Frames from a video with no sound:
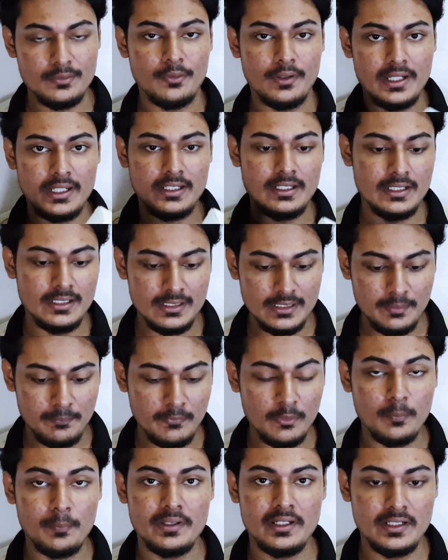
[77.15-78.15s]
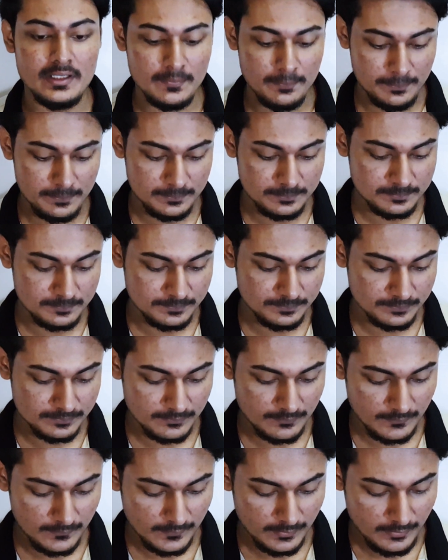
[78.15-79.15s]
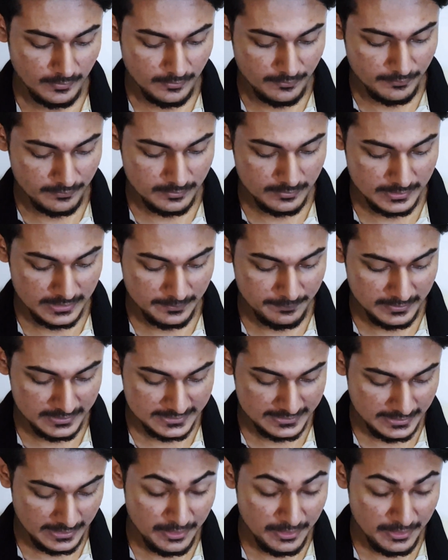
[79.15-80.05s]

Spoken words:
Okay, let me open it up. Let me